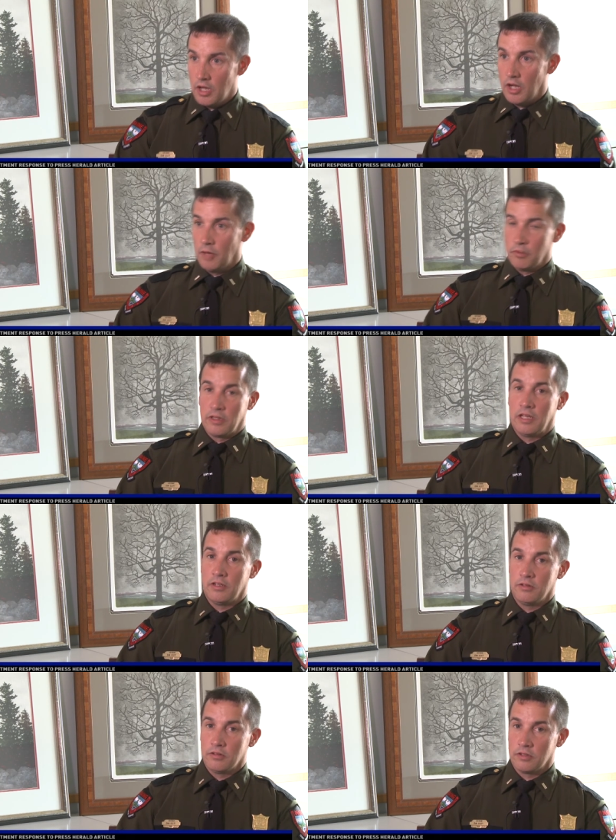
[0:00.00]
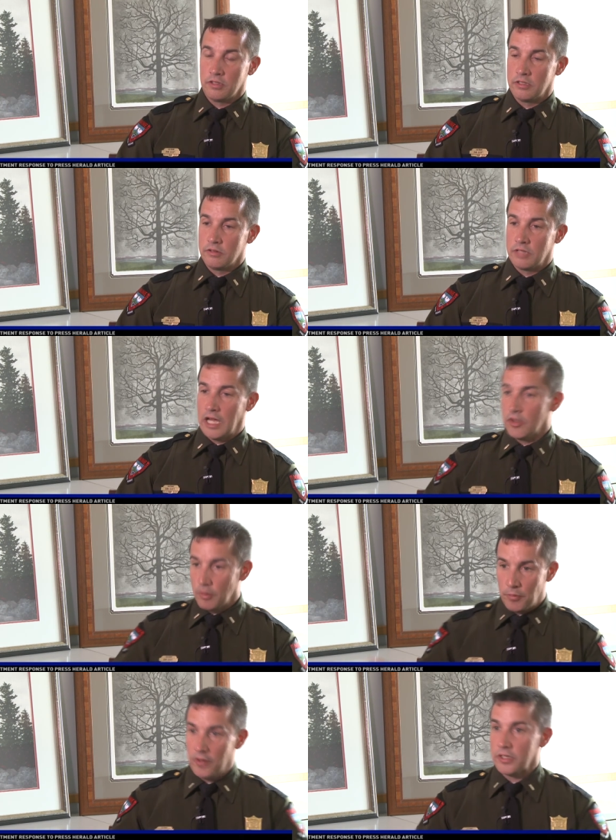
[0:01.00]
Um, we then gather
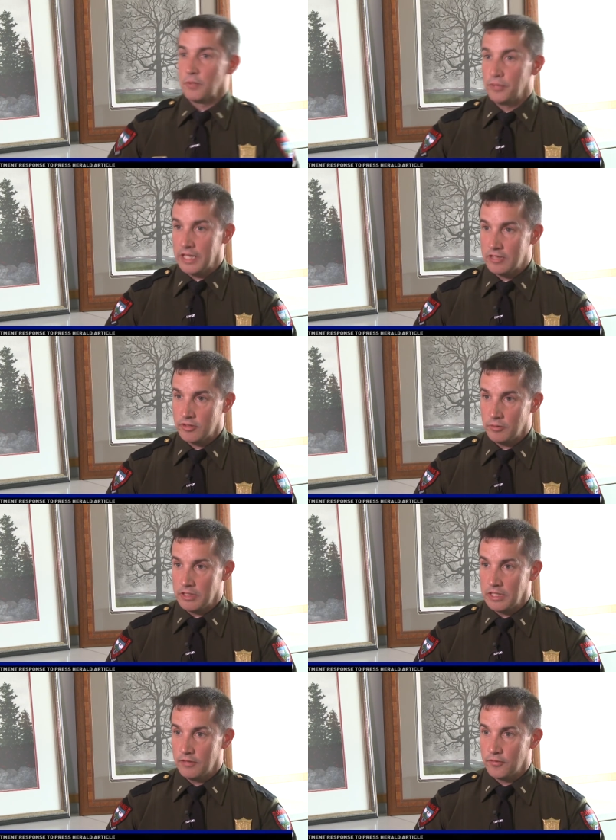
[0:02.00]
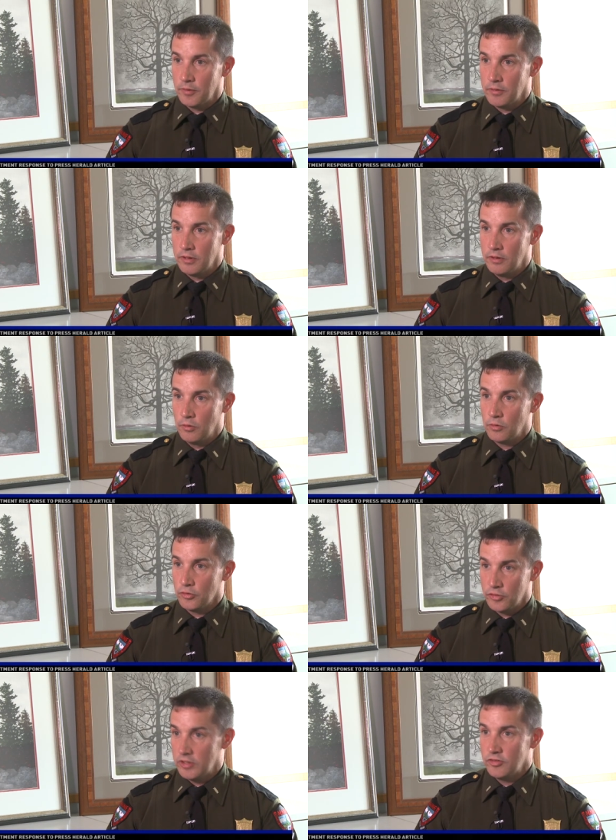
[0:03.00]
up all the complaints that we get from the local
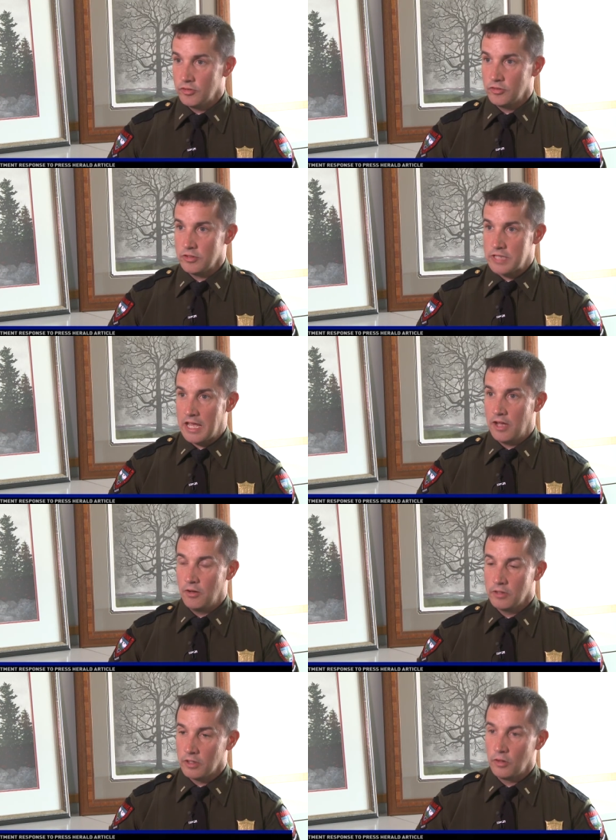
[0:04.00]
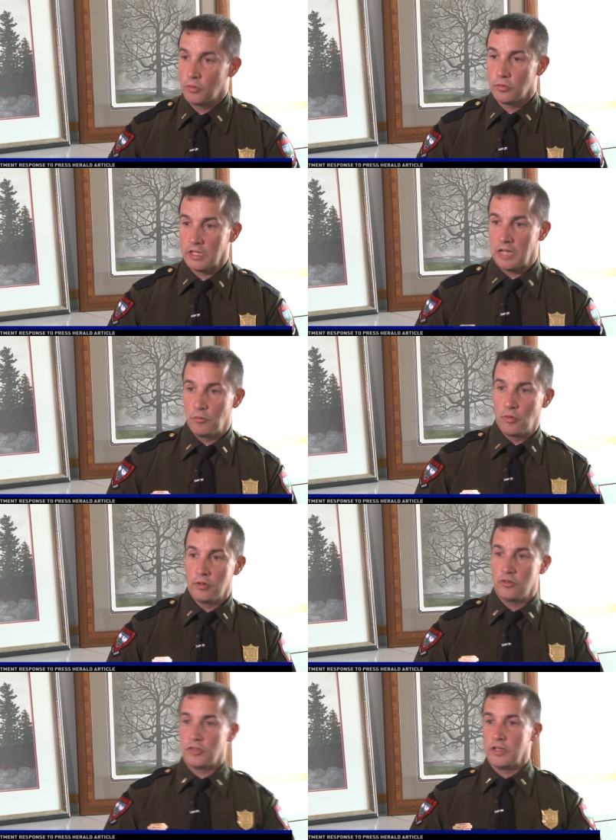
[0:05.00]
citizens in town and the local game
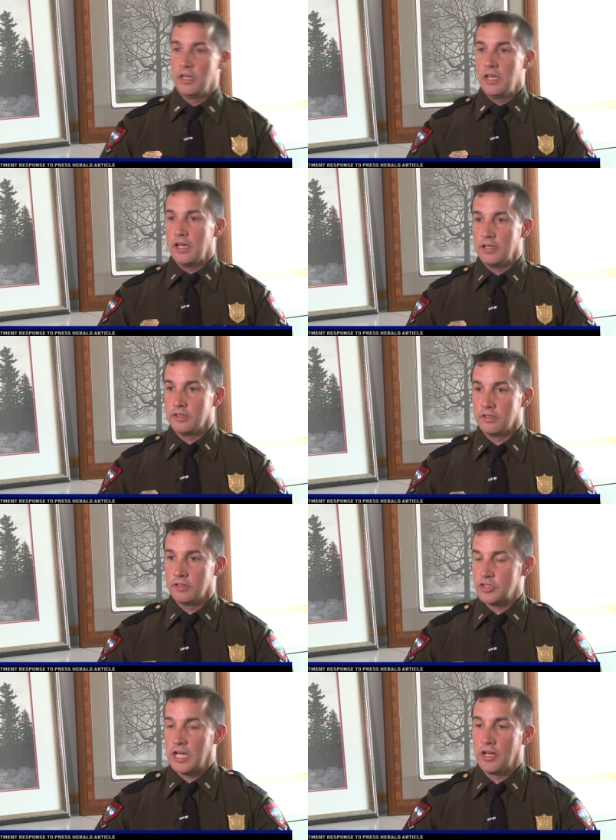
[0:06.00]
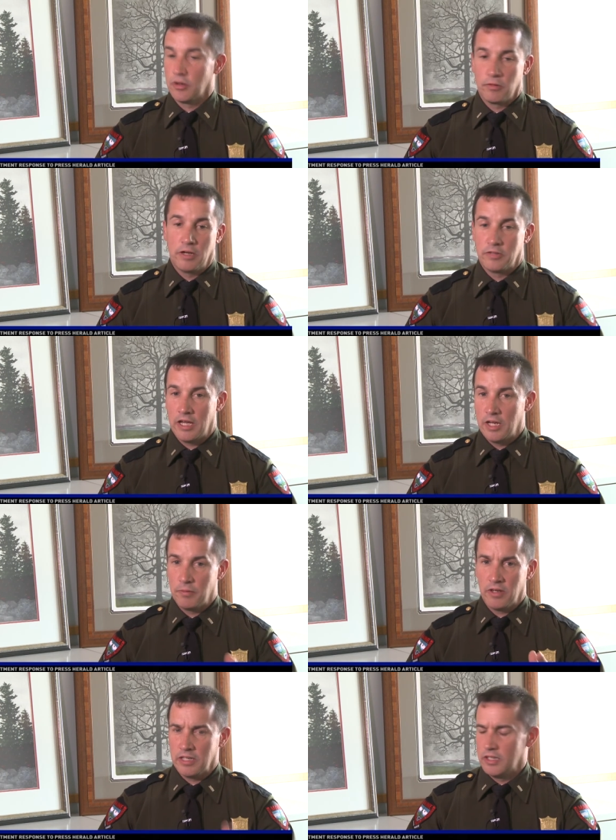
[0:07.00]
wardens and, and the chatter around town
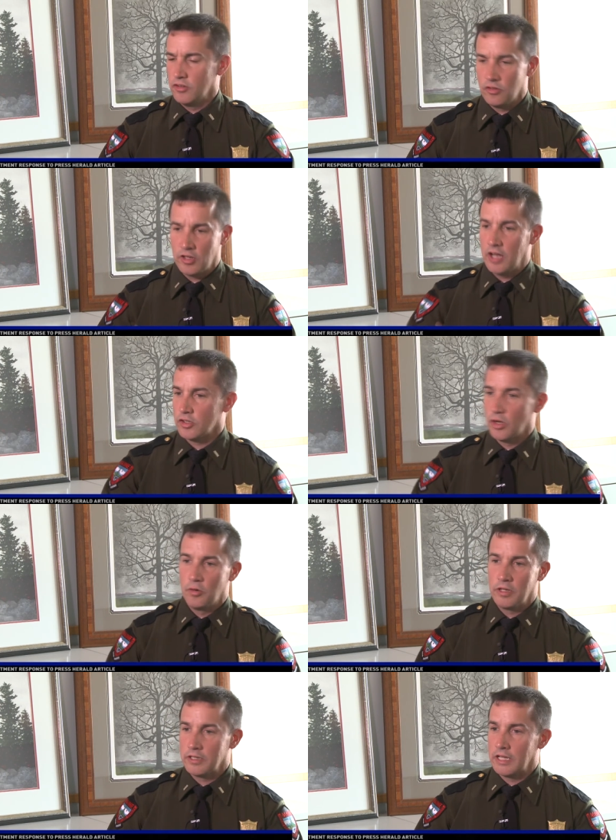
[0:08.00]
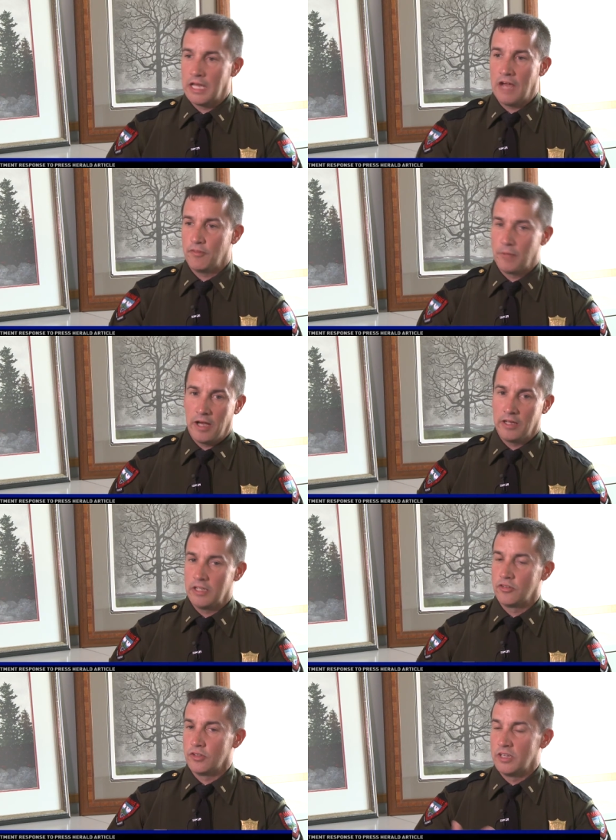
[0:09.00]
about, yeah, this is ongoing. They laugh about it.
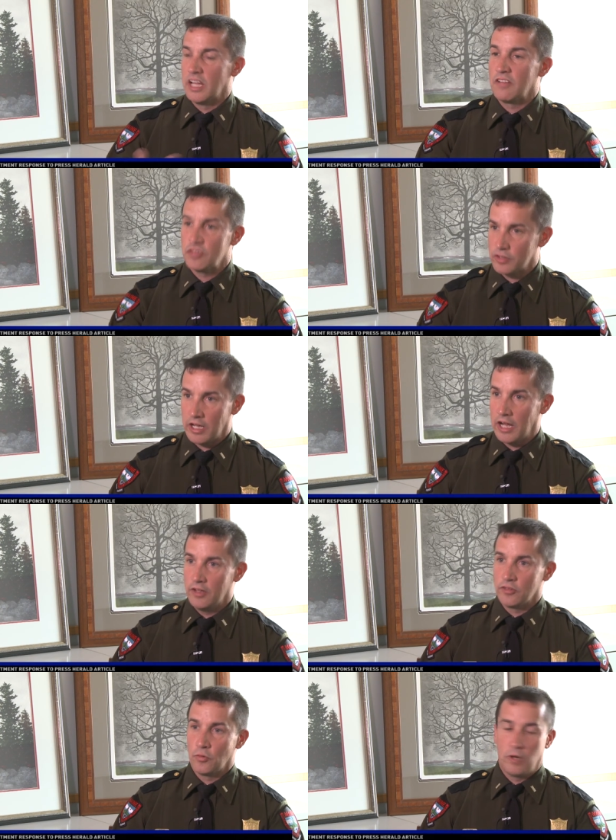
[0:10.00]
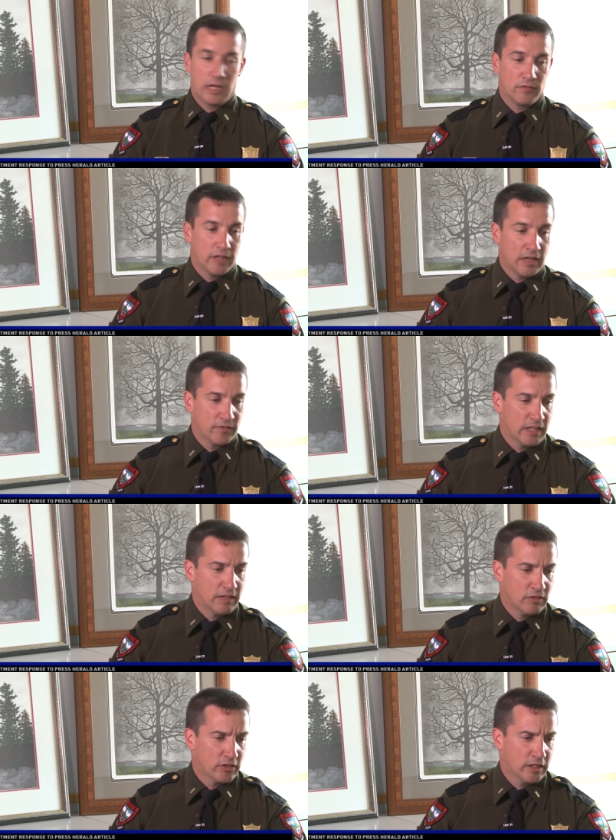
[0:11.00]
It's a lifestyle. It's a way of life. They
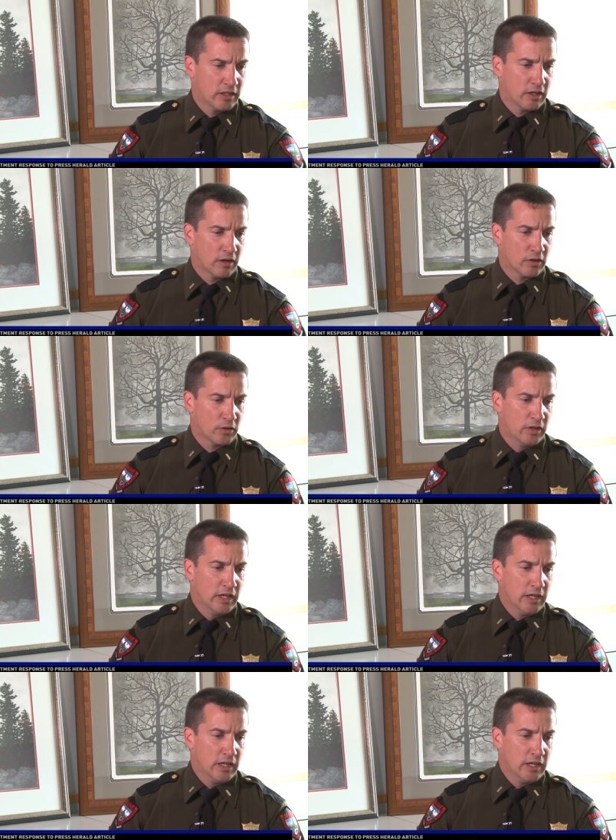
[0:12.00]
even said in the article,